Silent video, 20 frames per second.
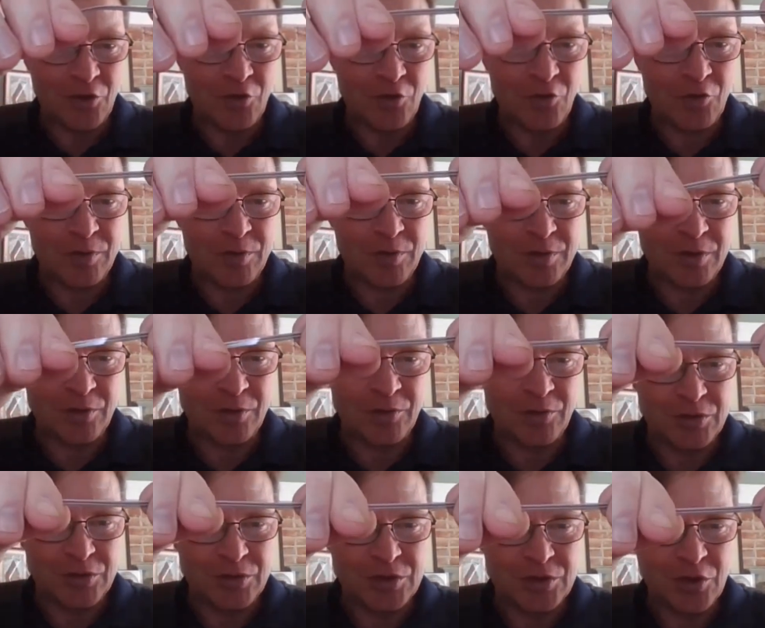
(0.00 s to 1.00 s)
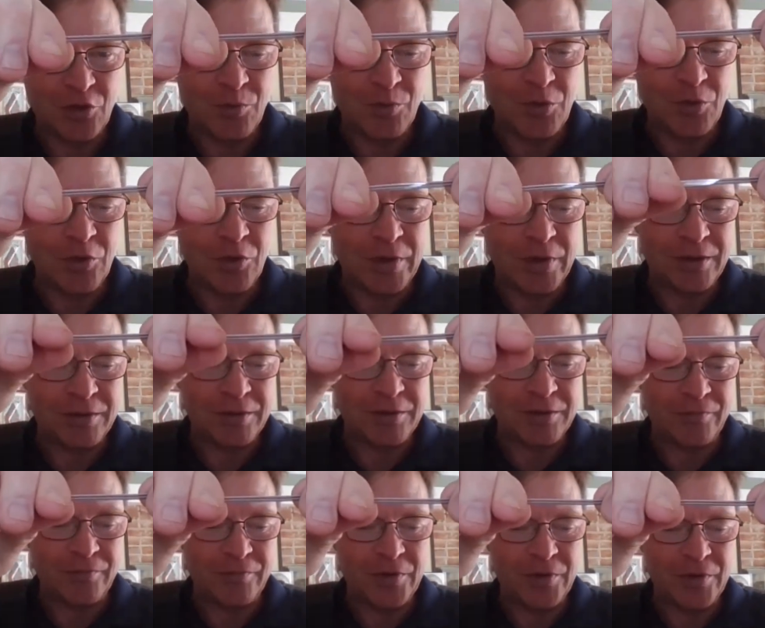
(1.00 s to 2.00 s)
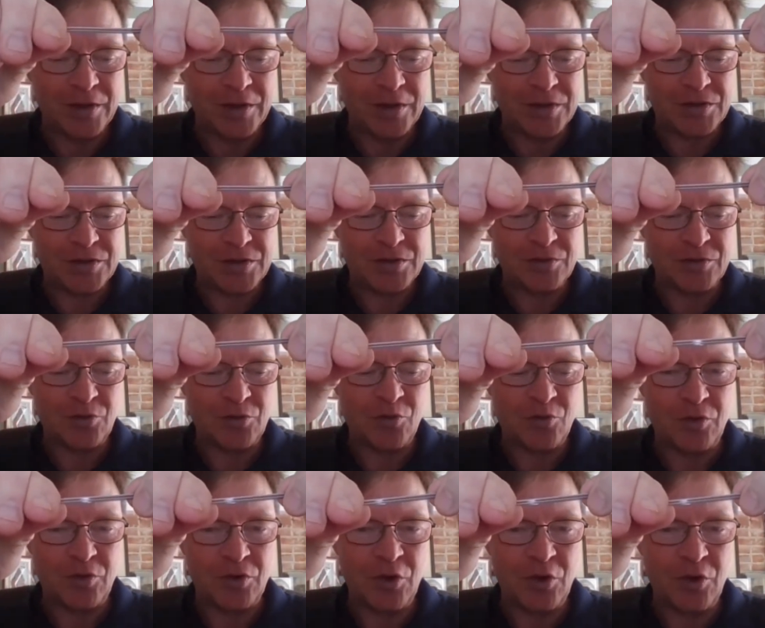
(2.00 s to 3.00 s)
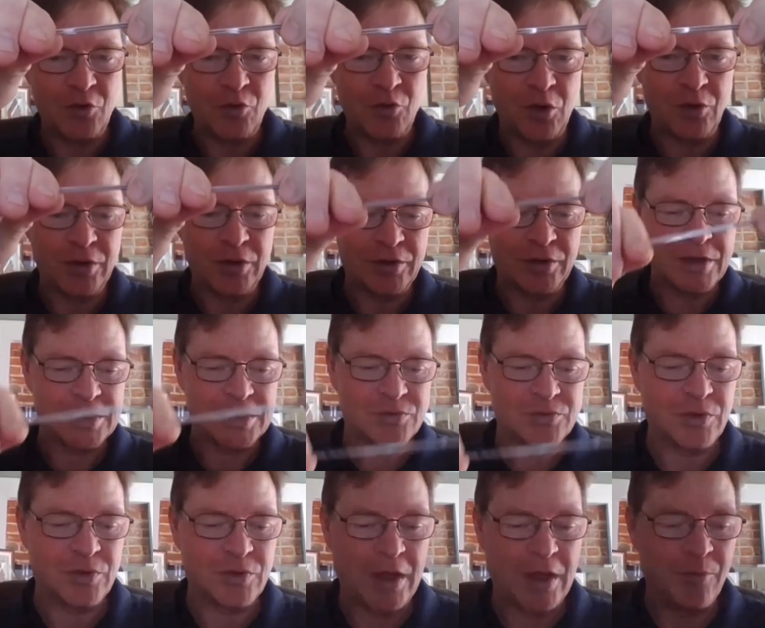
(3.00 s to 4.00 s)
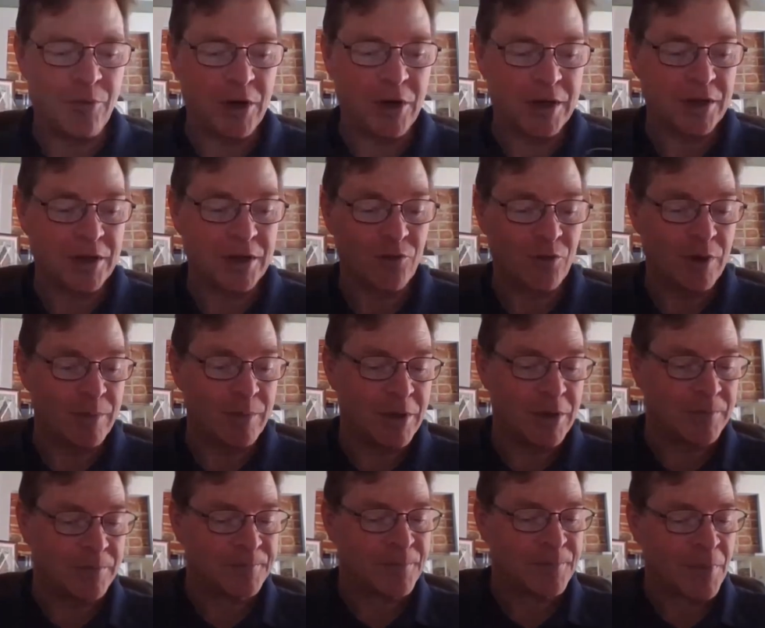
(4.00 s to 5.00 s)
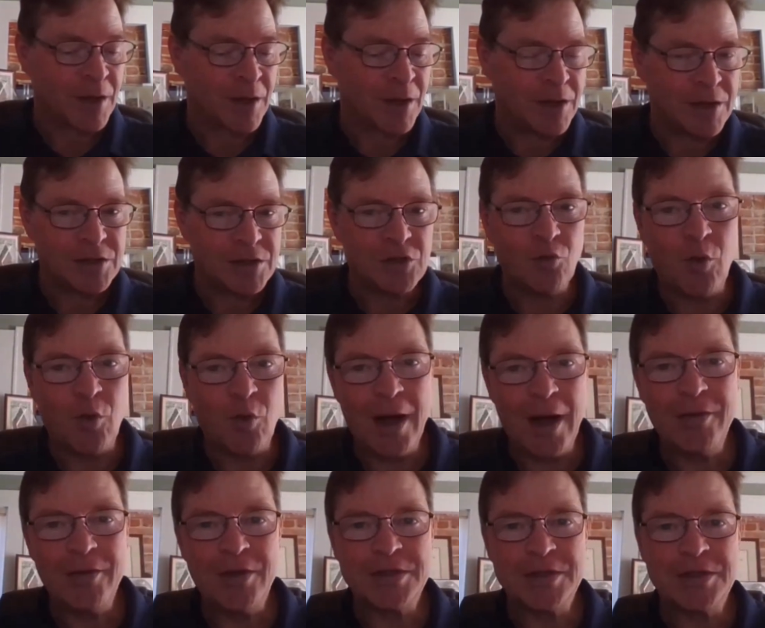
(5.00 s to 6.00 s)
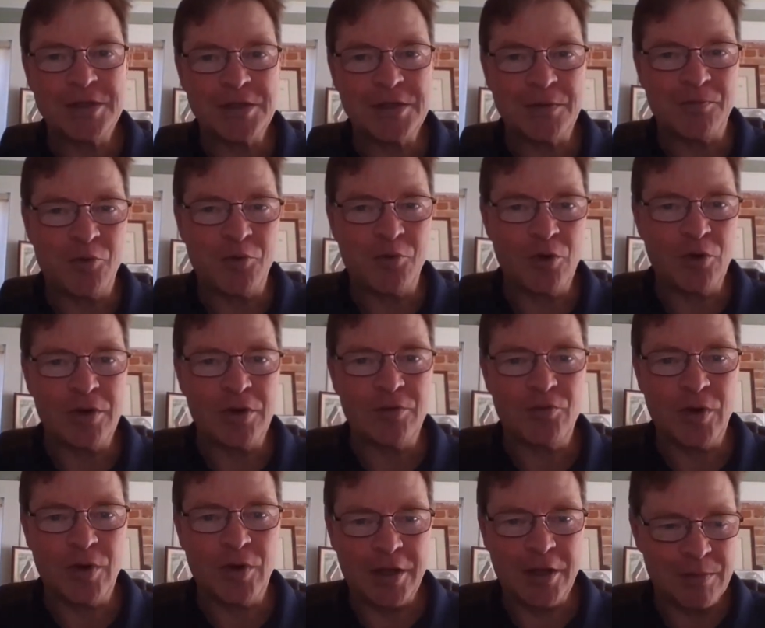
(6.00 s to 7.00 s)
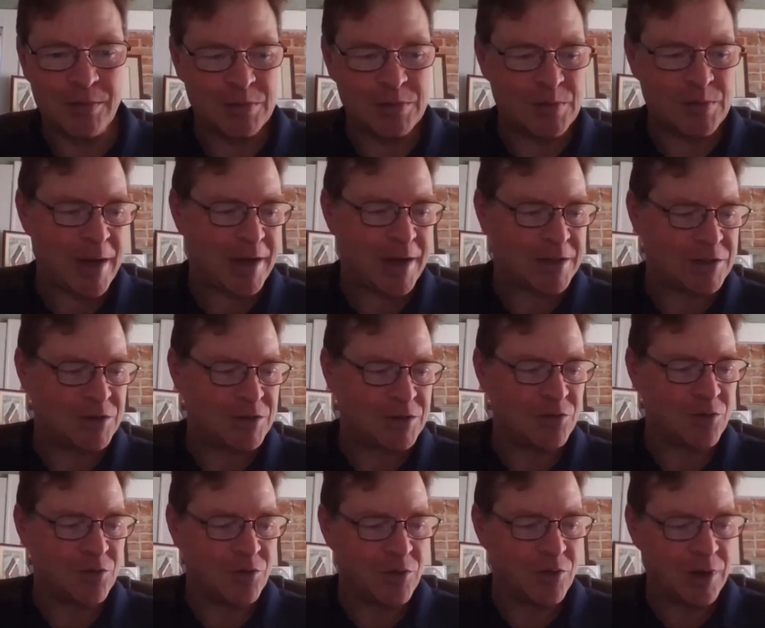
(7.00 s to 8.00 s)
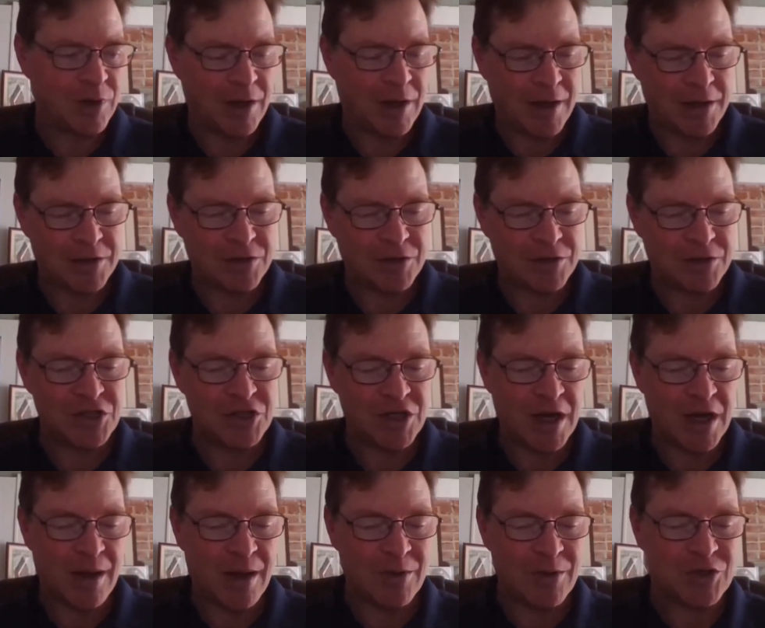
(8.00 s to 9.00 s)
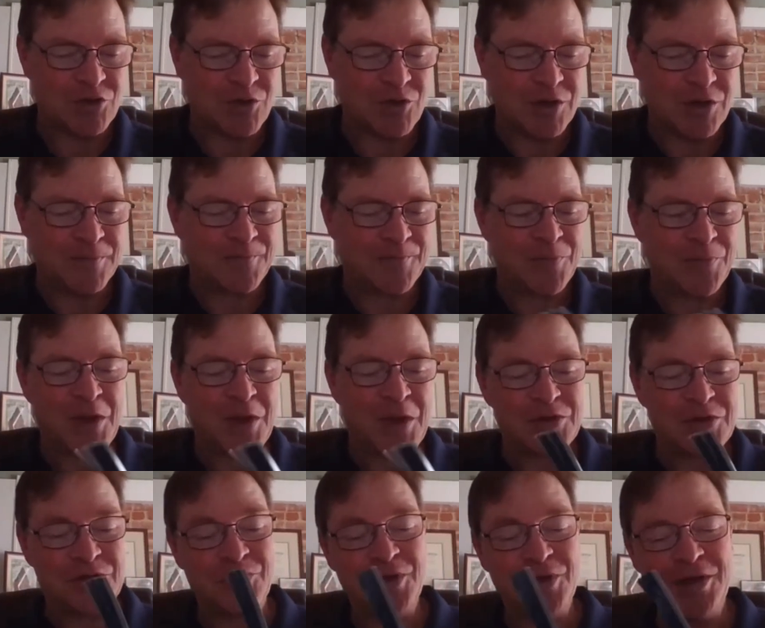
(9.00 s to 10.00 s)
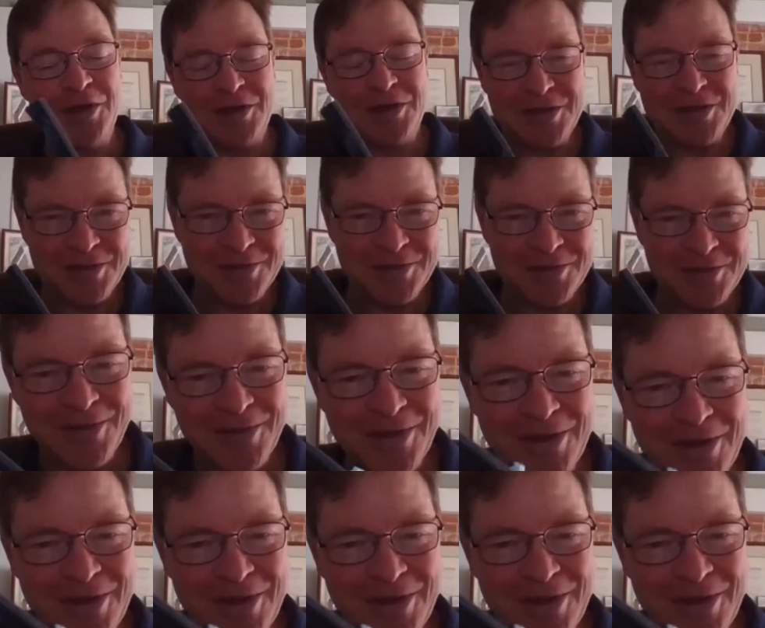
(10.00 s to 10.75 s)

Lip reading: no moving of this or no rolling this without breaking the ribbon. So why this is important really comes back to geometry. So this